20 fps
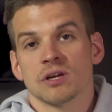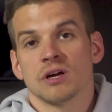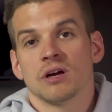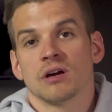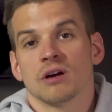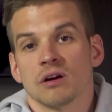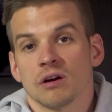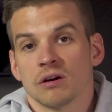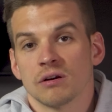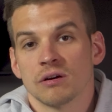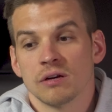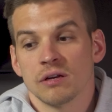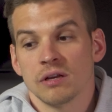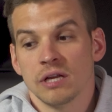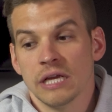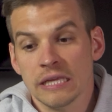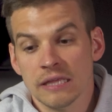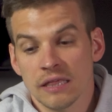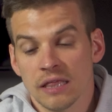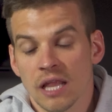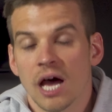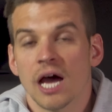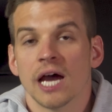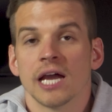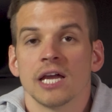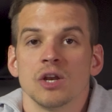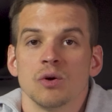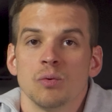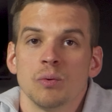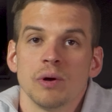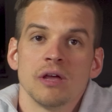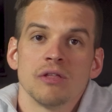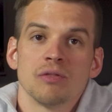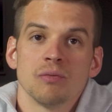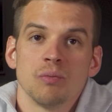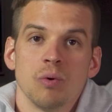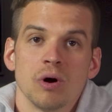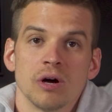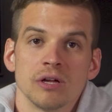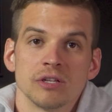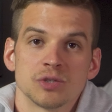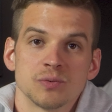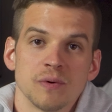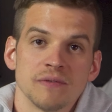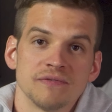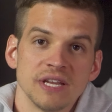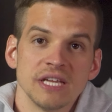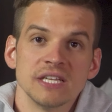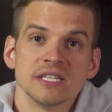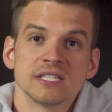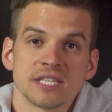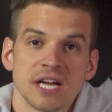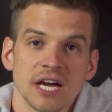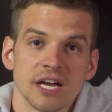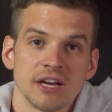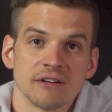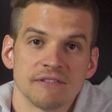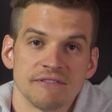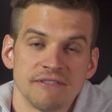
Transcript: are in line with what Zwift Insider